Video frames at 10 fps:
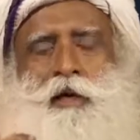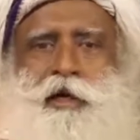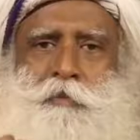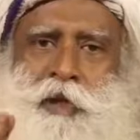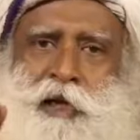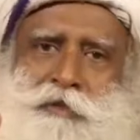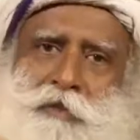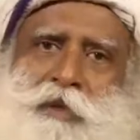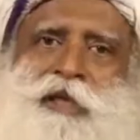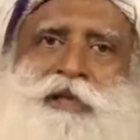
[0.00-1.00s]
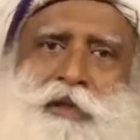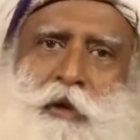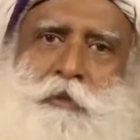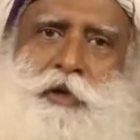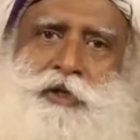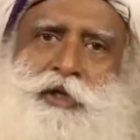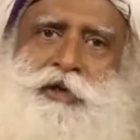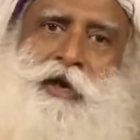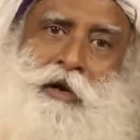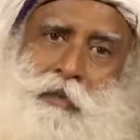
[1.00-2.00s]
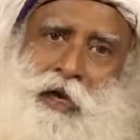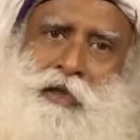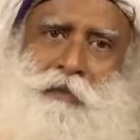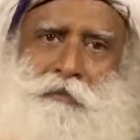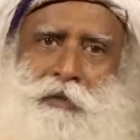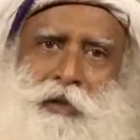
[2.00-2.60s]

it becomes a major corporation run by them.